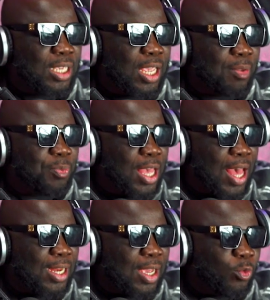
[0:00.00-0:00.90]
He helped
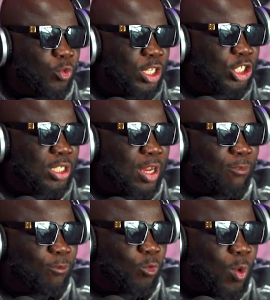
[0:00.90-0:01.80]
Ghana reach the
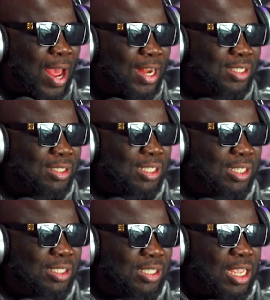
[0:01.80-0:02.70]
round
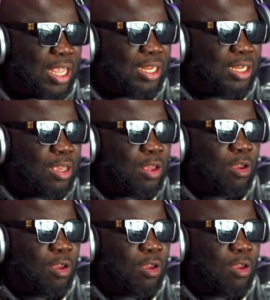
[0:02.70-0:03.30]
16